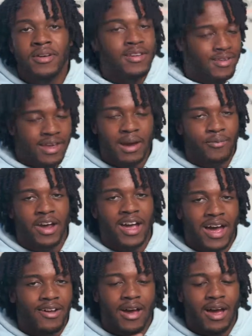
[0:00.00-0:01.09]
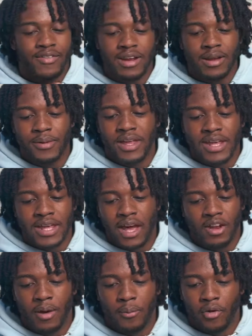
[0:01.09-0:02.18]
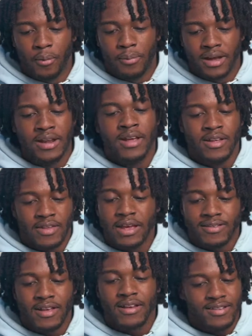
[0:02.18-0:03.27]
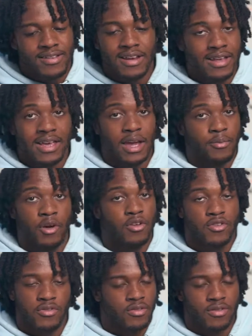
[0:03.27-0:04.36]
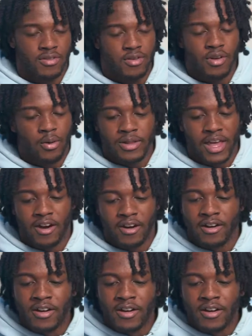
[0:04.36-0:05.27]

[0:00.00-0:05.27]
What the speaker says: Damn right. I don't have it in me to yell no more, but they said to G League him. Those, you know what they are.